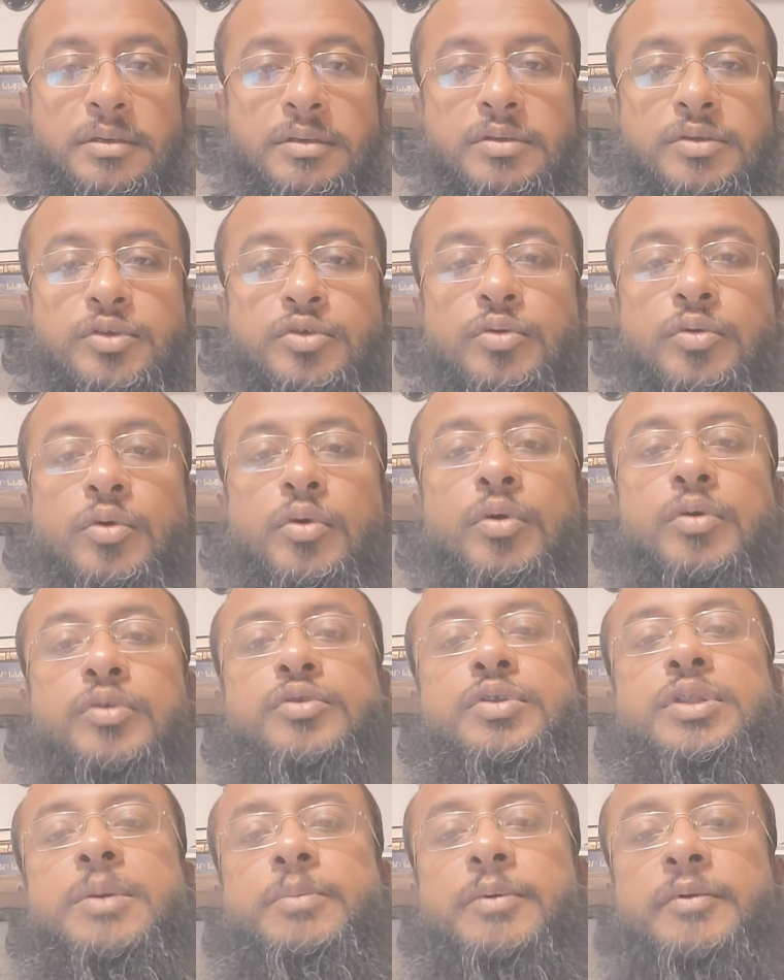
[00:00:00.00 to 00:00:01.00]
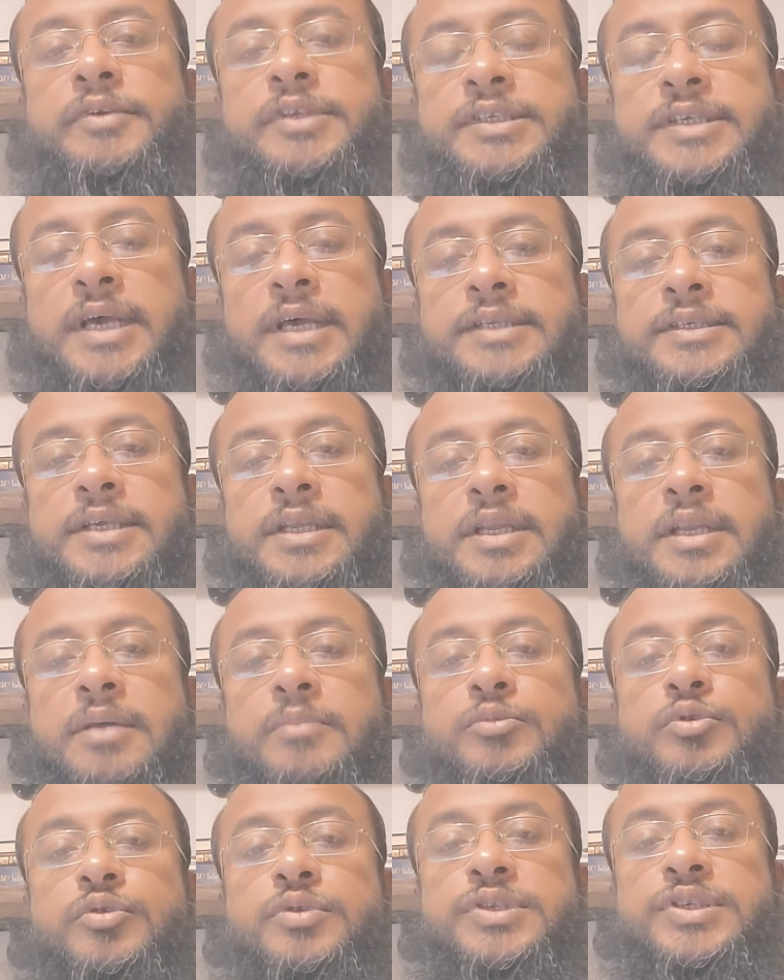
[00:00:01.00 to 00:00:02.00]
to go to the Prophet sallallahu alaihi
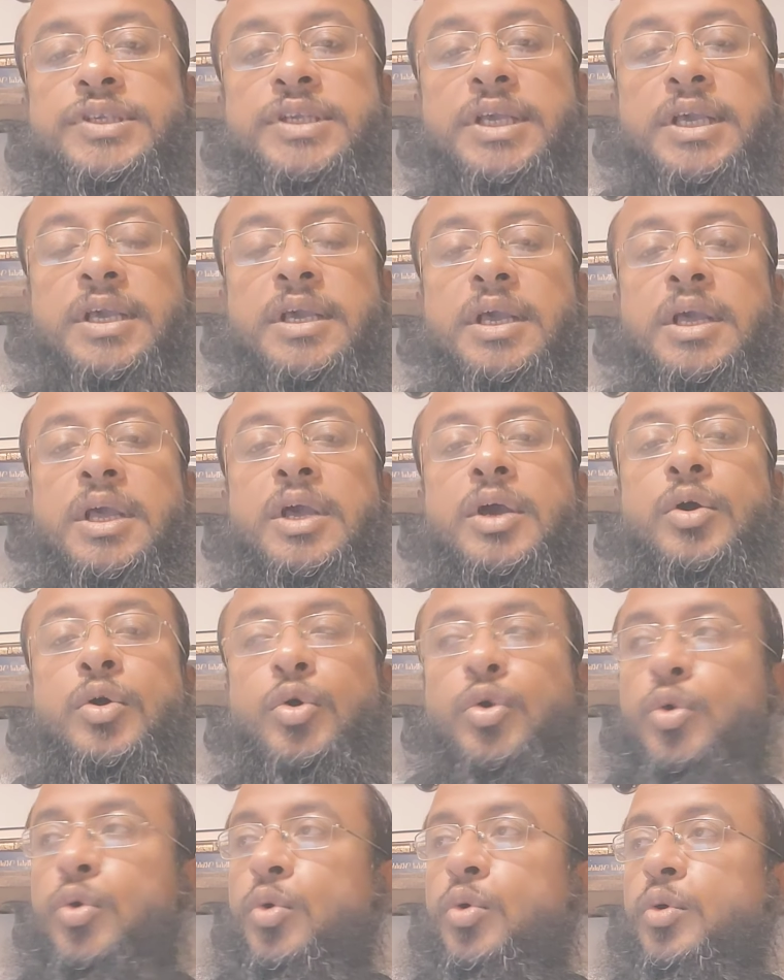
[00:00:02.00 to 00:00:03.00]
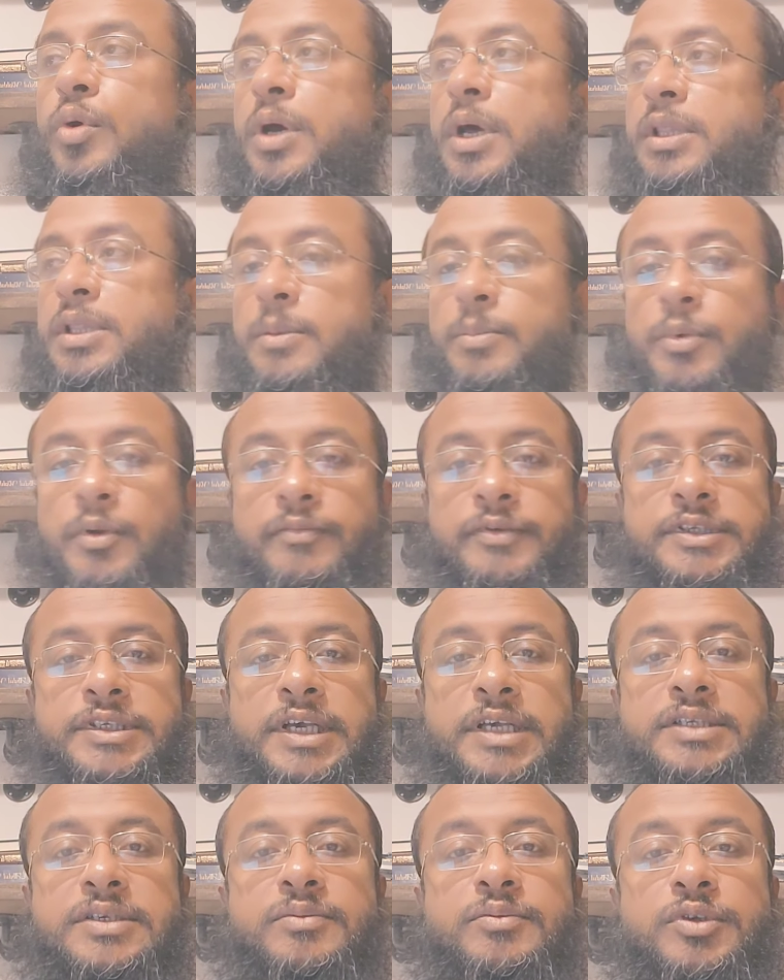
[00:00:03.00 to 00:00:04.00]
wasallam to see who the Prophet
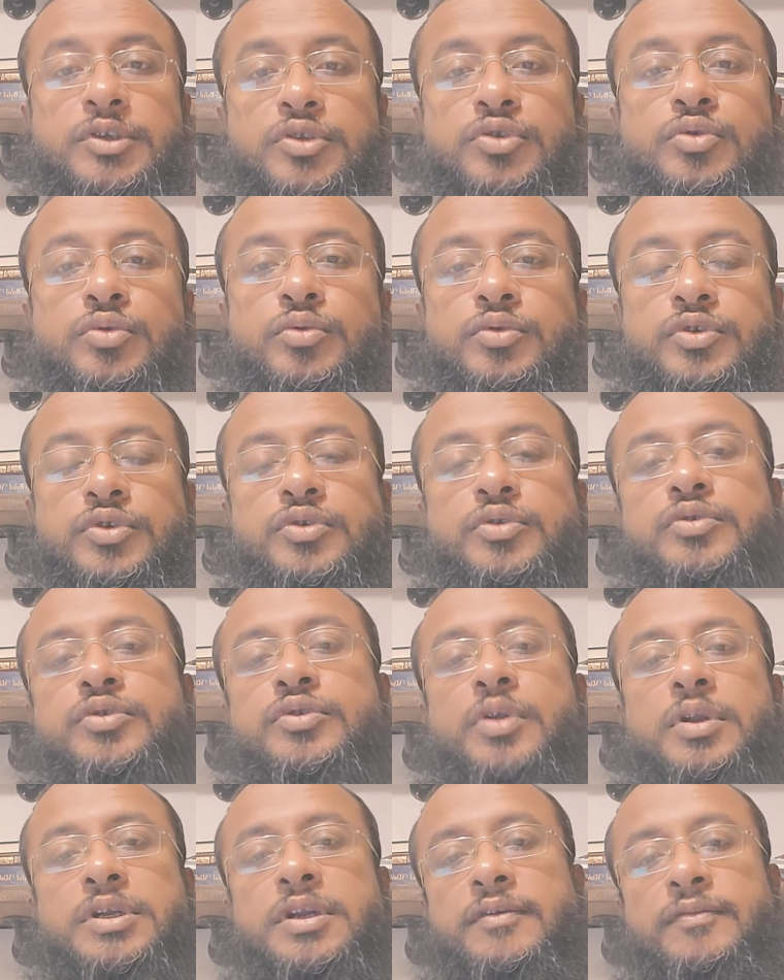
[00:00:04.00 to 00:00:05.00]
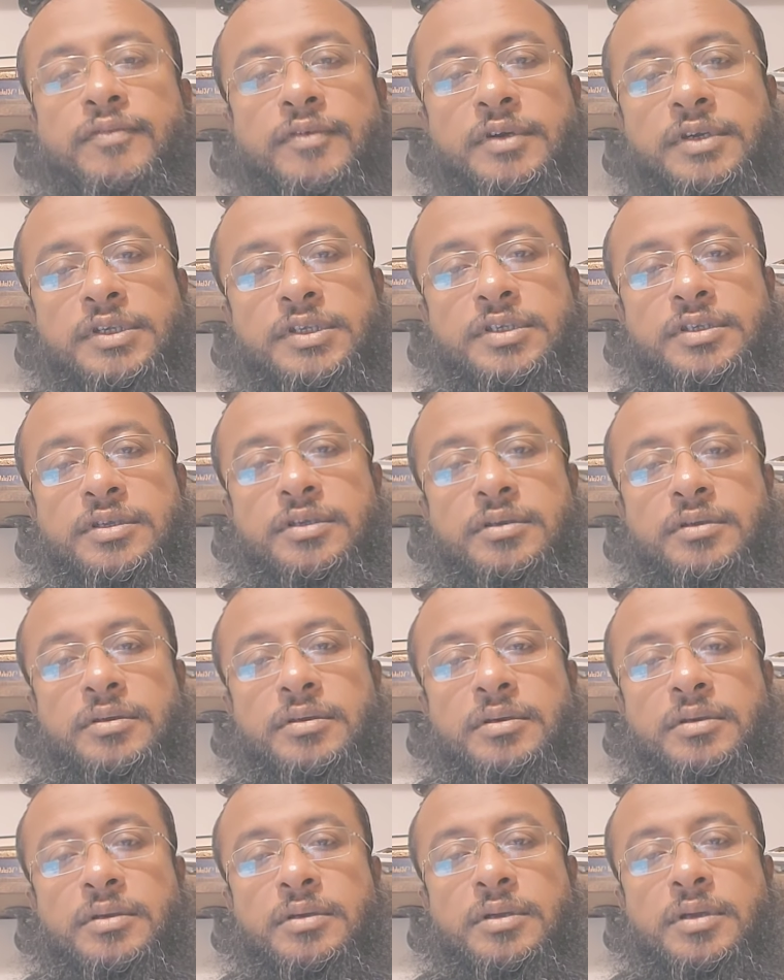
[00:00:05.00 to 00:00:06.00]
sallallahu alaihi wasallam will choose to slaughter first.
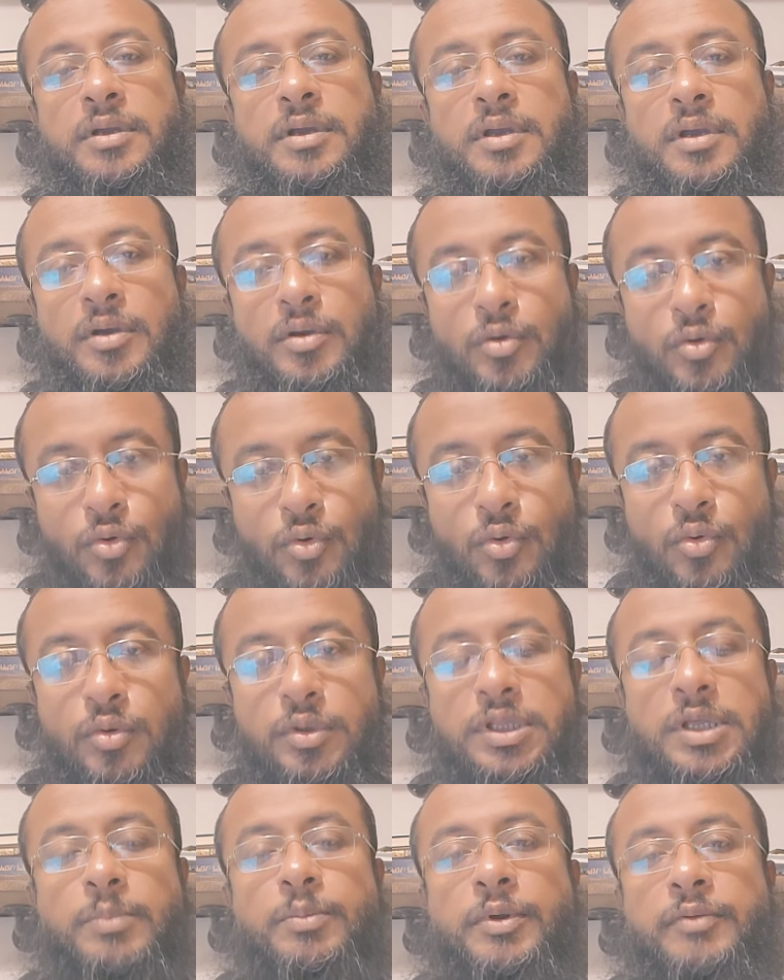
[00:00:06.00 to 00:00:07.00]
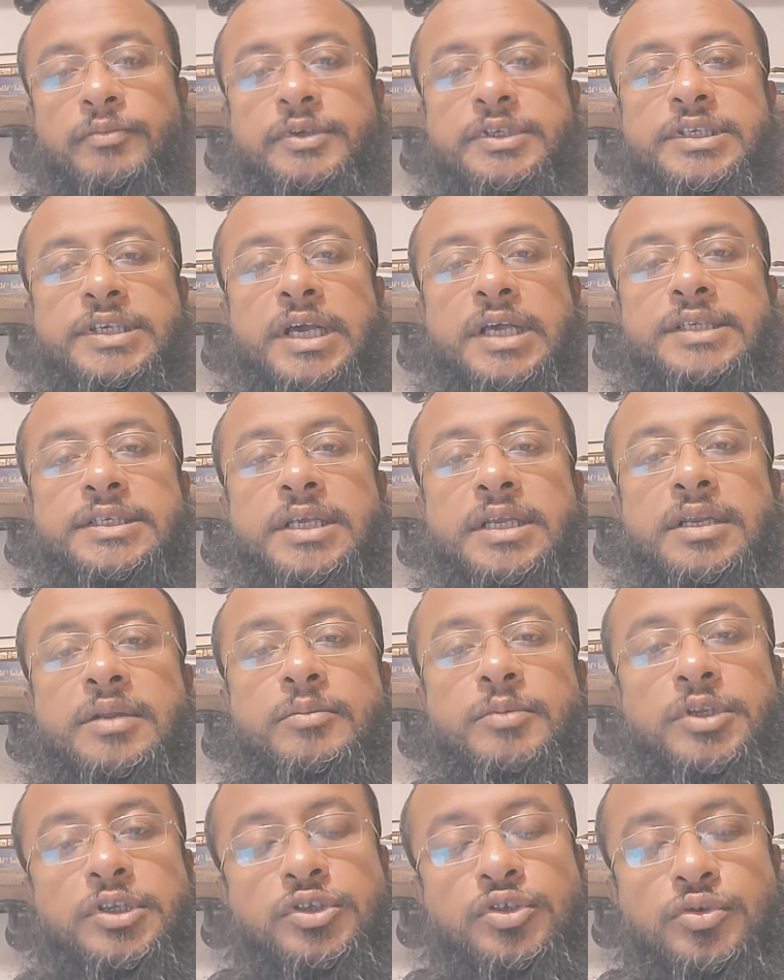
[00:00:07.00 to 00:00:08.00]

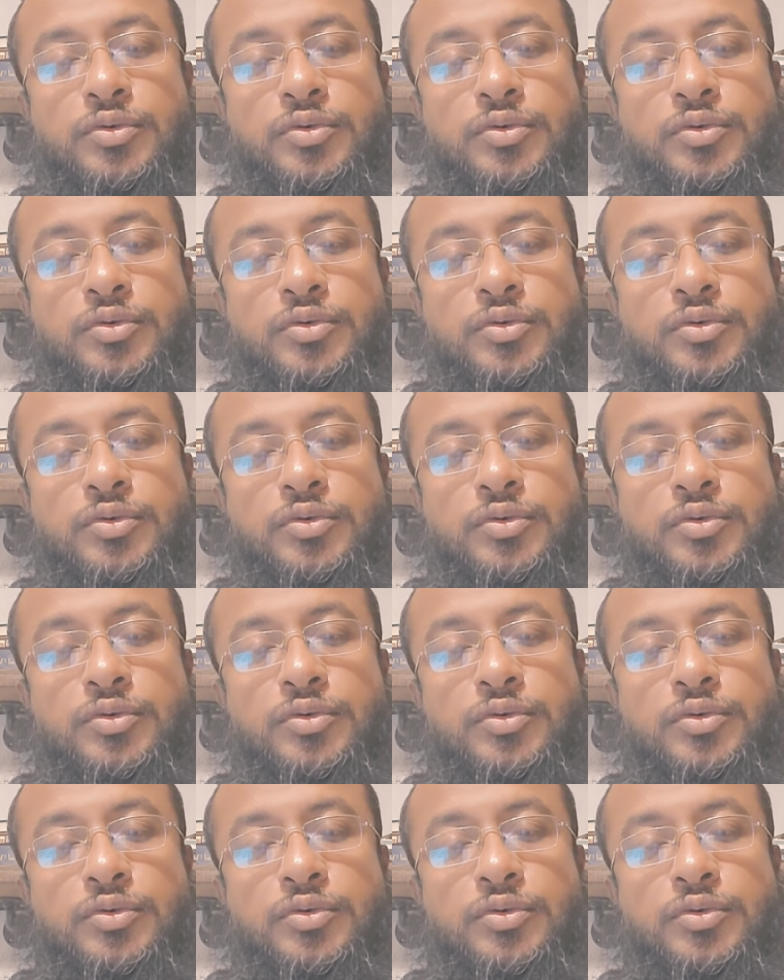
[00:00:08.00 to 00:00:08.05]
Many